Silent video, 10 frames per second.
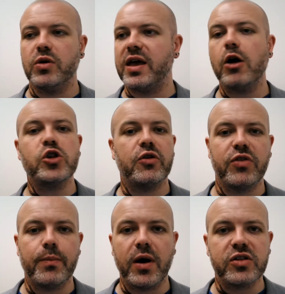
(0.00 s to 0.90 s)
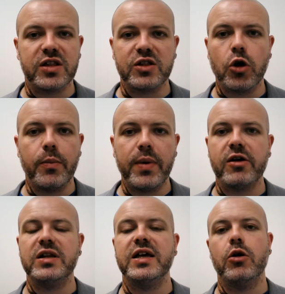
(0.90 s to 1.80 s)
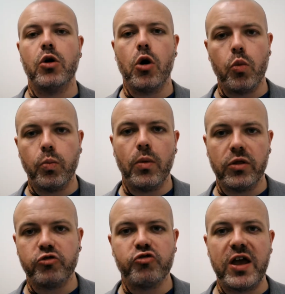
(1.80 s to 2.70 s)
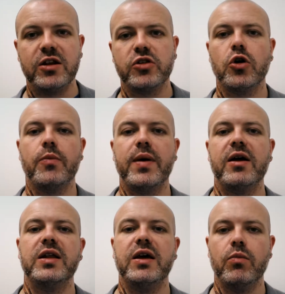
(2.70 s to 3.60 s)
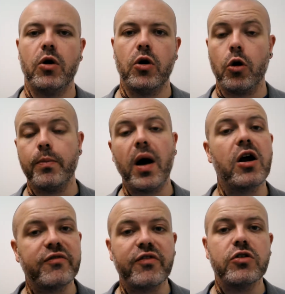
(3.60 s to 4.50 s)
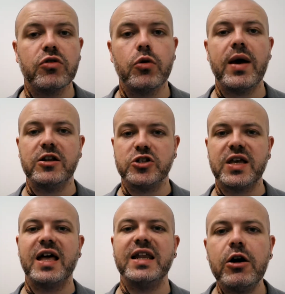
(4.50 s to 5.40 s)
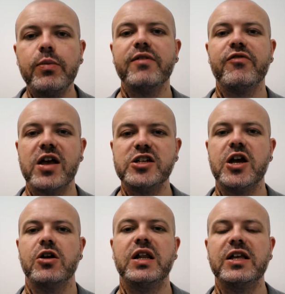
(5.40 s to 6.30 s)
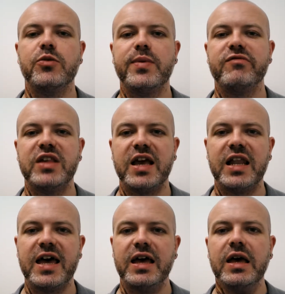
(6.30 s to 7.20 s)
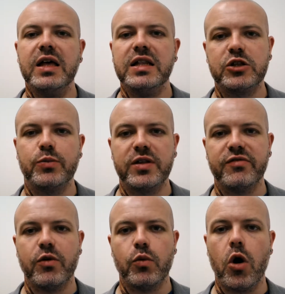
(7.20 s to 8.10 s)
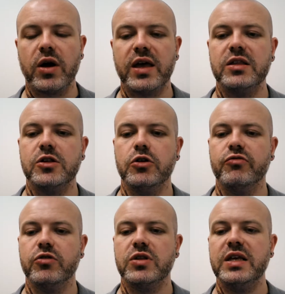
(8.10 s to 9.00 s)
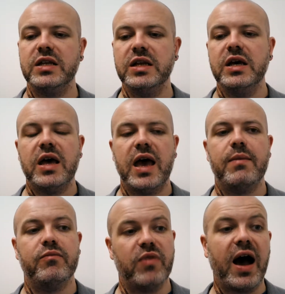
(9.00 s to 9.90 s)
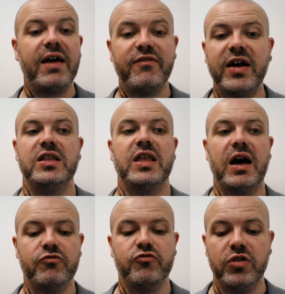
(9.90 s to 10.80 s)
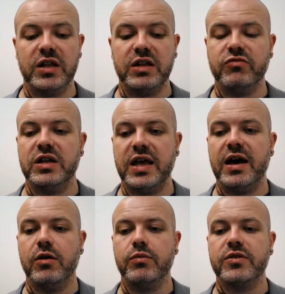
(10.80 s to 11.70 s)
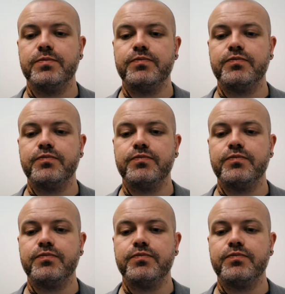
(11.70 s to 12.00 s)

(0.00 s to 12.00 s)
get off the bus a stop early, or the train a stop early, or park further away and just get a little bit of fresh air and a little bit of daylight, a little bit of a walk into your routine. And I find that really, really helps.